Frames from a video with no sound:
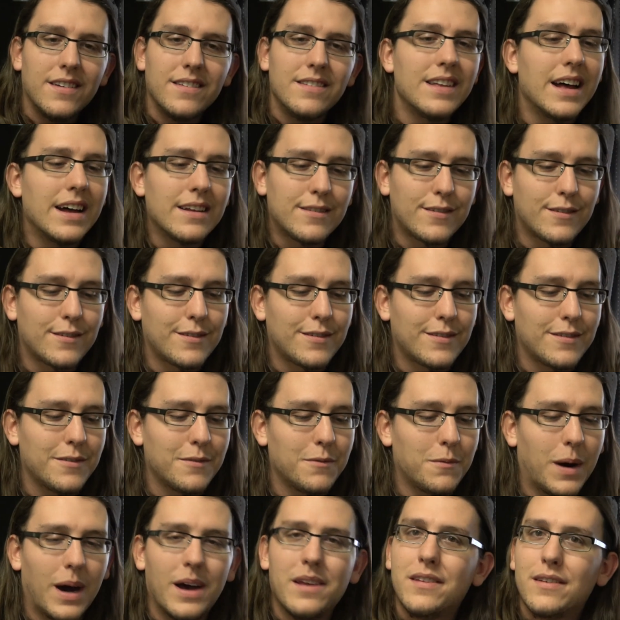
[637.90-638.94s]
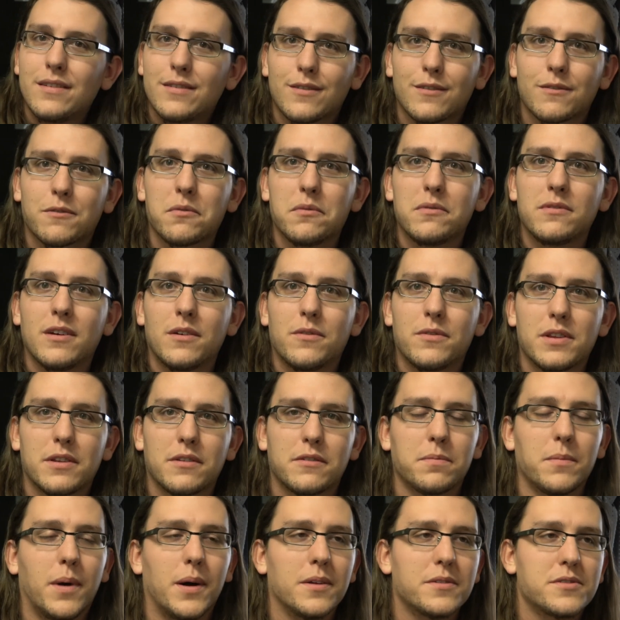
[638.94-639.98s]
That's why this screws over the
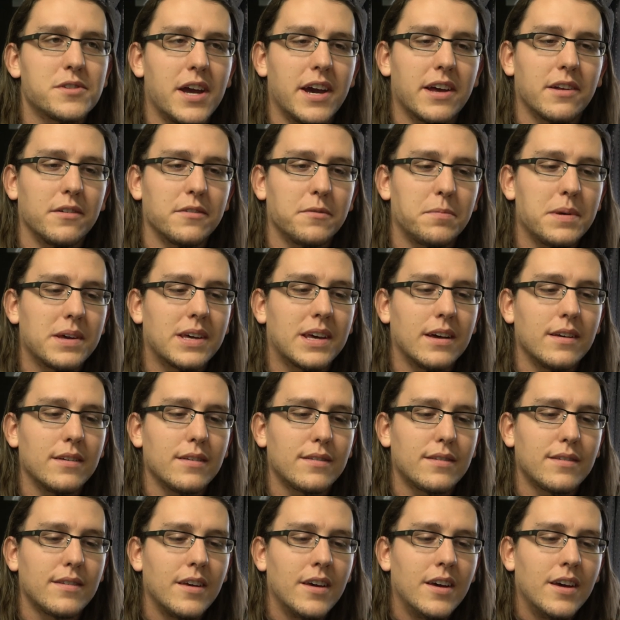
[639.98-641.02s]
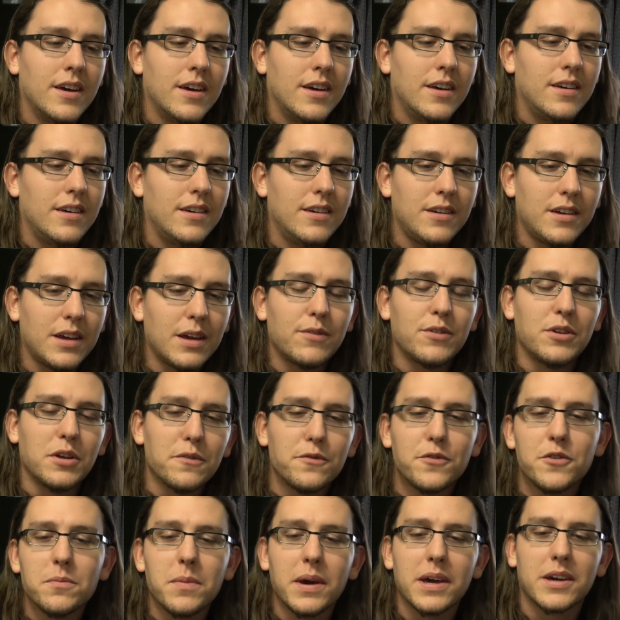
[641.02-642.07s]
small channels, because even
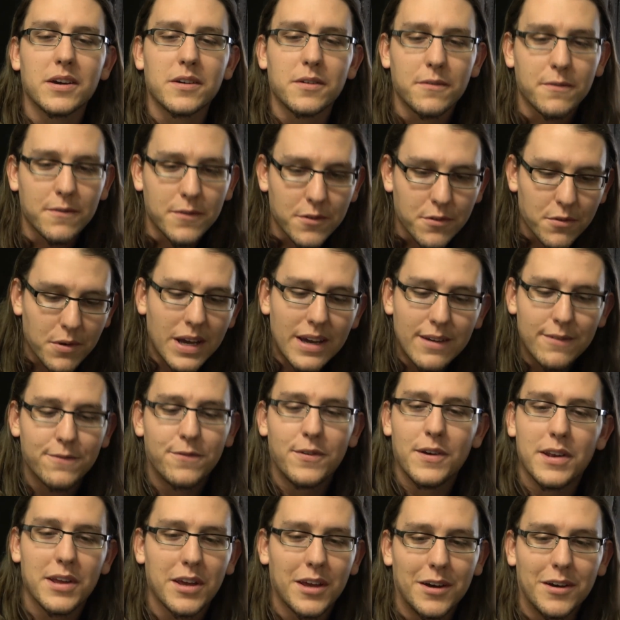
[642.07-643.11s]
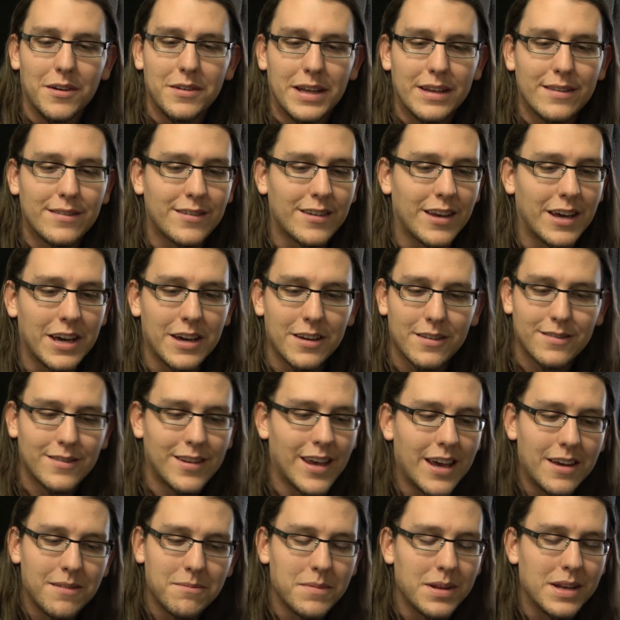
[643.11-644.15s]
if you make a great video that's like
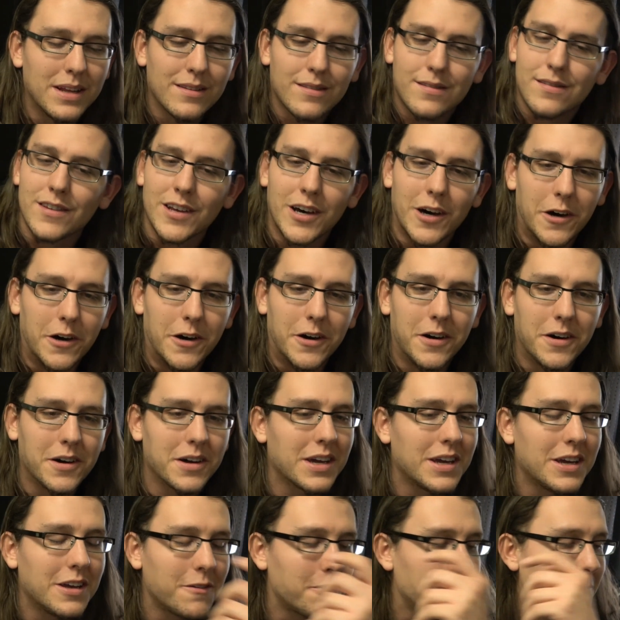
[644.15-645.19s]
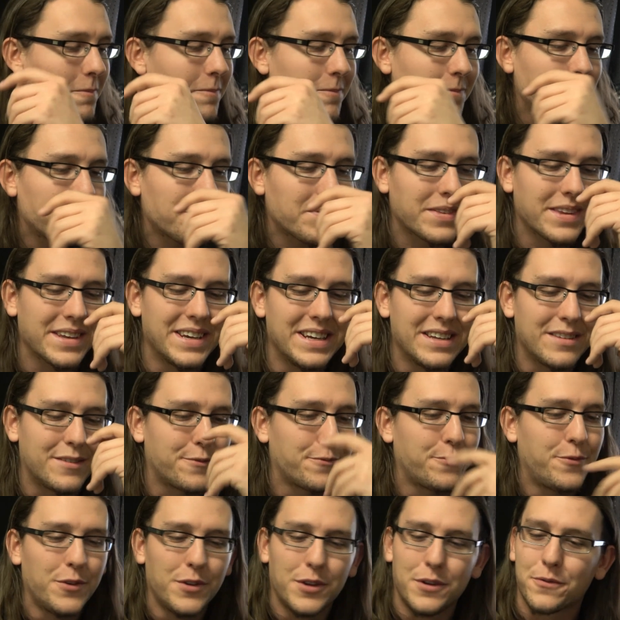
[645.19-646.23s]
10 minutes long and it's
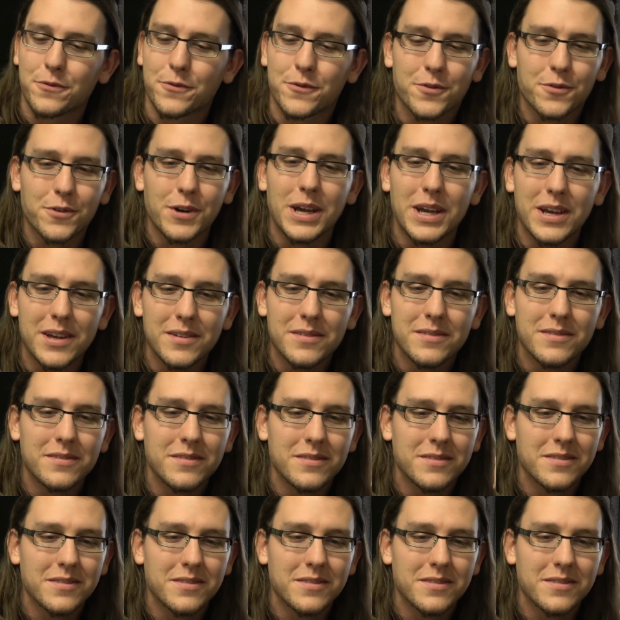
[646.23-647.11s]
full of great,